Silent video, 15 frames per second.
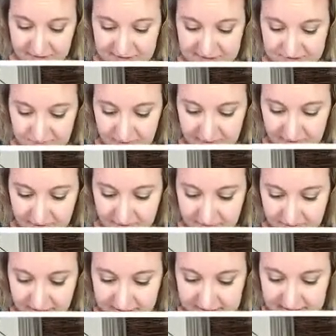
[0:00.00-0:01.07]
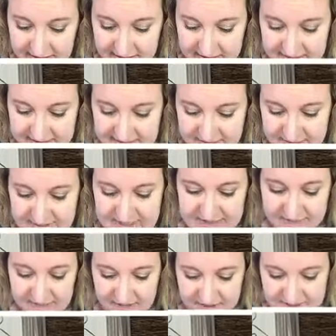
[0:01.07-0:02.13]
as well in
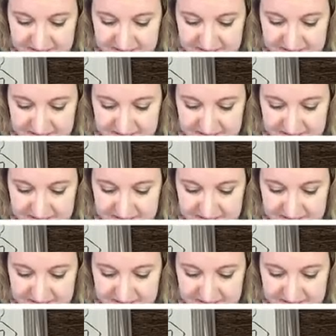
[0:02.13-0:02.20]
specific